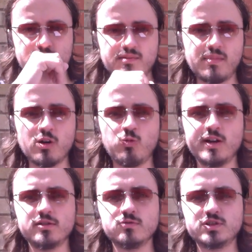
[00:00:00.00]
my
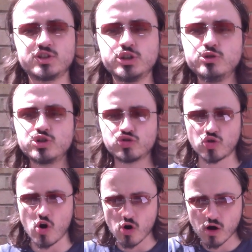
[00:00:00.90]
will was too
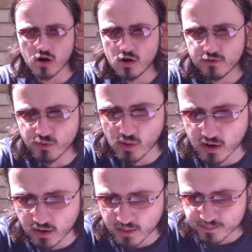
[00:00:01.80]
strong for
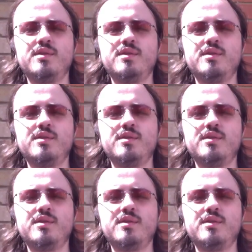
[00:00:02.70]
her.